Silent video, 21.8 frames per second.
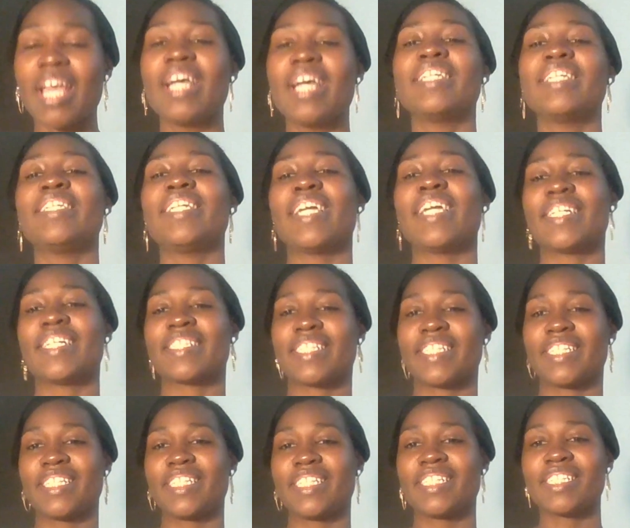Yes,
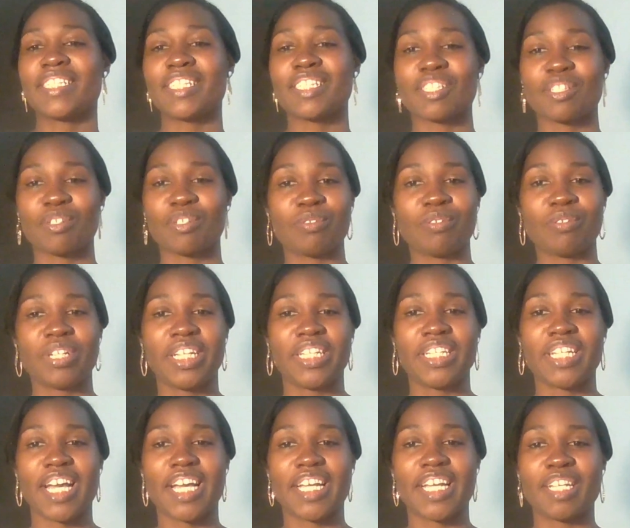it is a school,
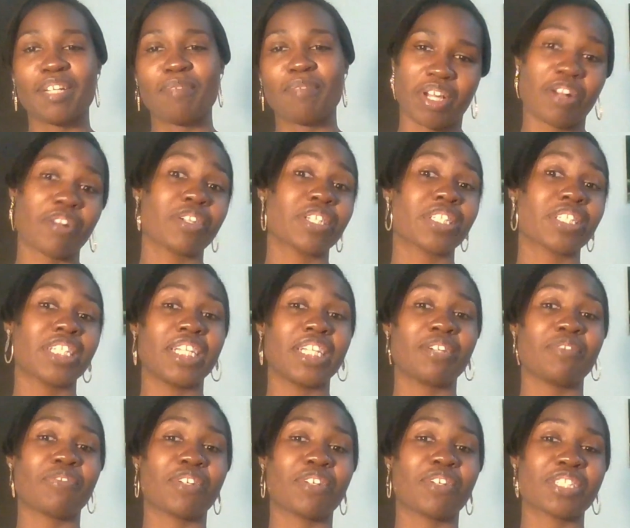and I am currently
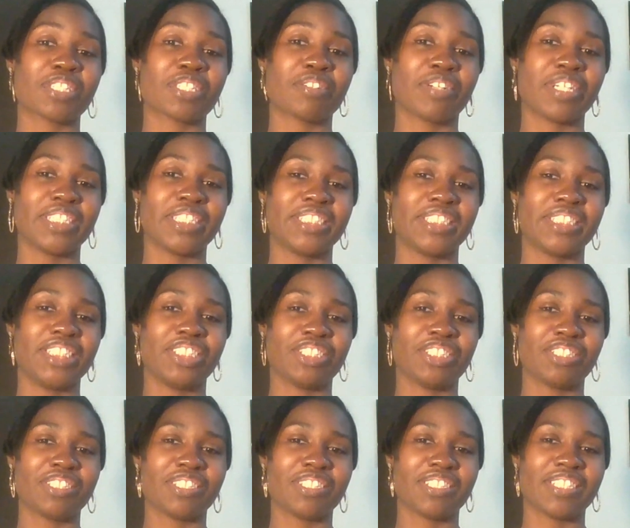a first grade
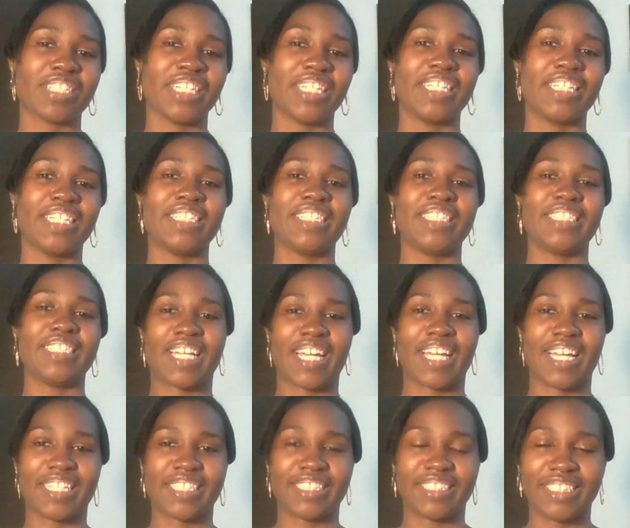teacher, and
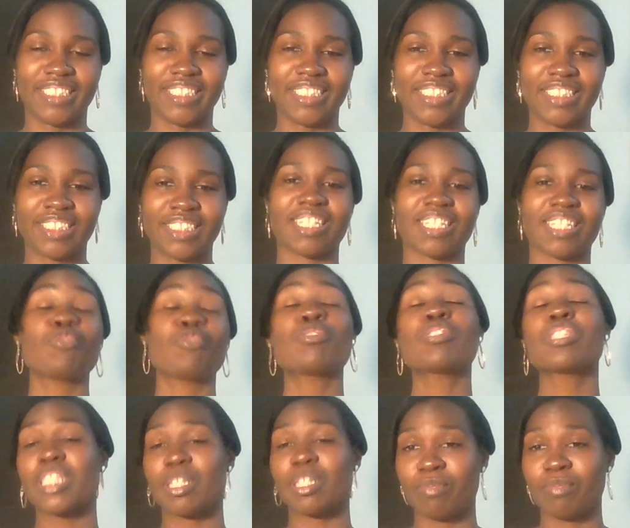I teach
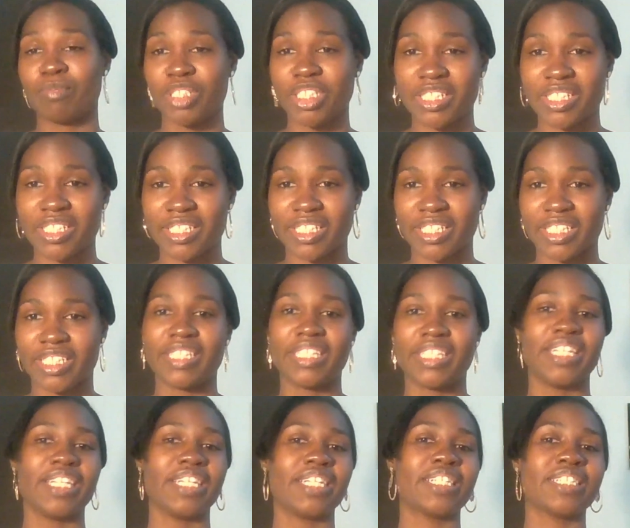full subjects in
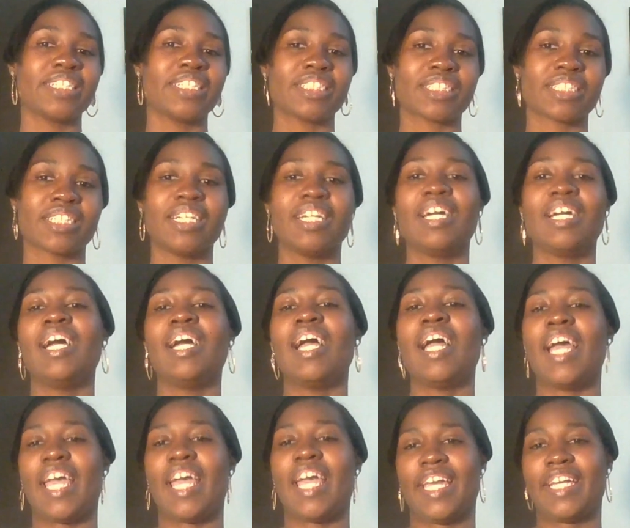English,
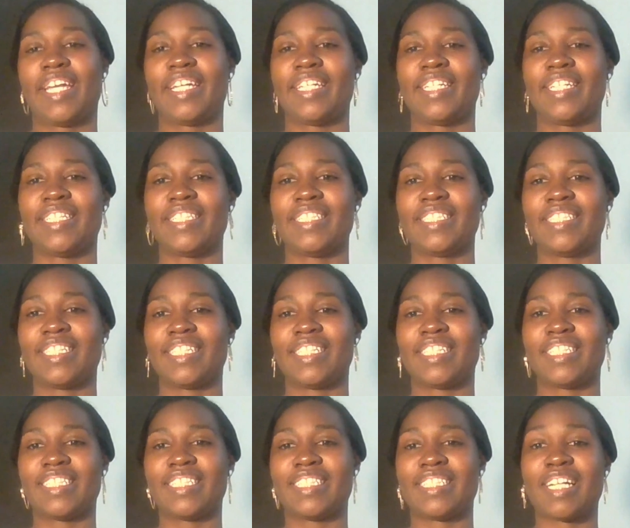and
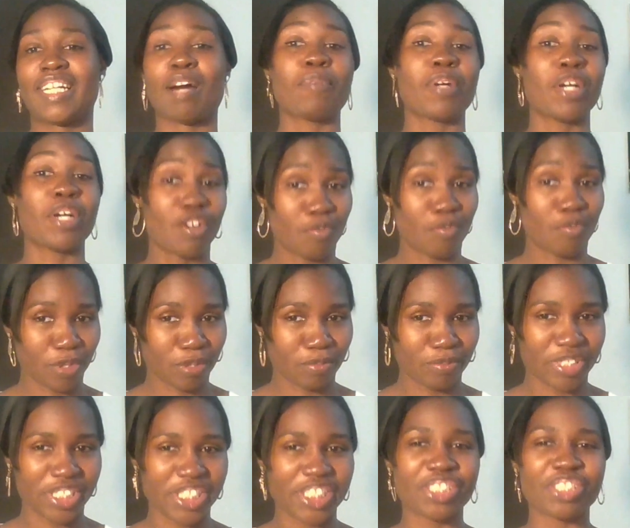I'm a
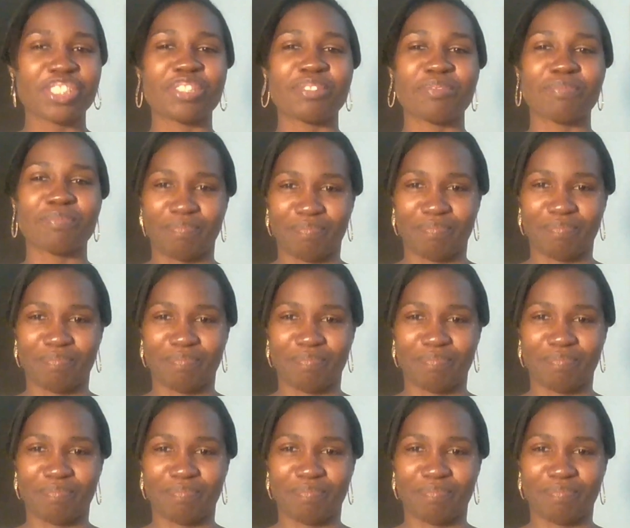homeroom teacher.